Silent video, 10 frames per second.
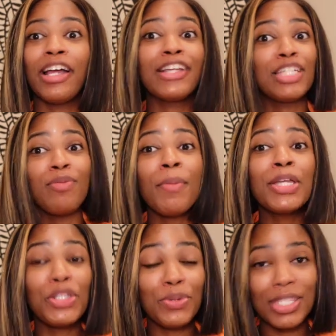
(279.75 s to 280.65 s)
Actually, you probably
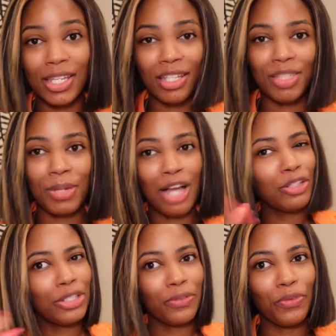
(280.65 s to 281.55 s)
can do six, but I
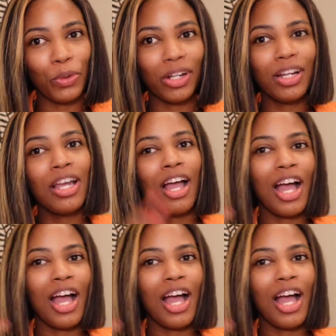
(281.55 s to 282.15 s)
only do four.